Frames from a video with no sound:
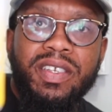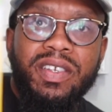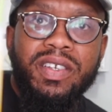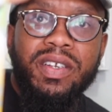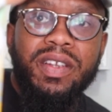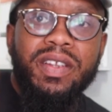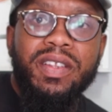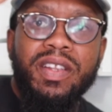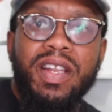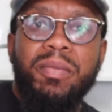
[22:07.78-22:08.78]
shit,
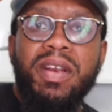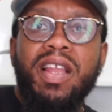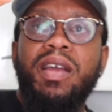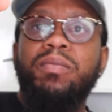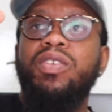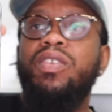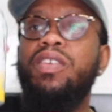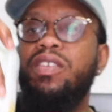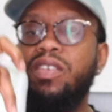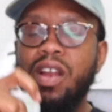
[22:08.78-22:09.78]
lemon lime drink.
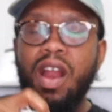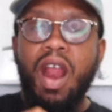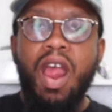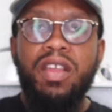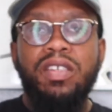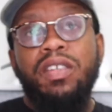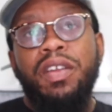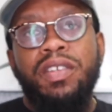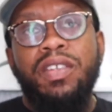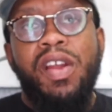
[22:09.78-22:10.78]

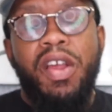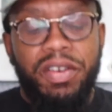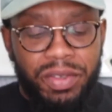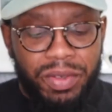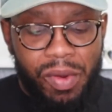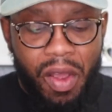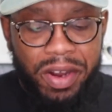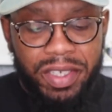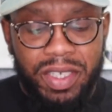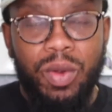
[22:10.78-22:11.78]
I don't know,
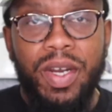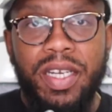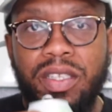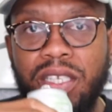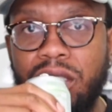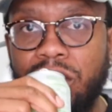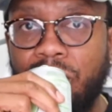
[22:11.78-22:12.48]
it's an acquired taste.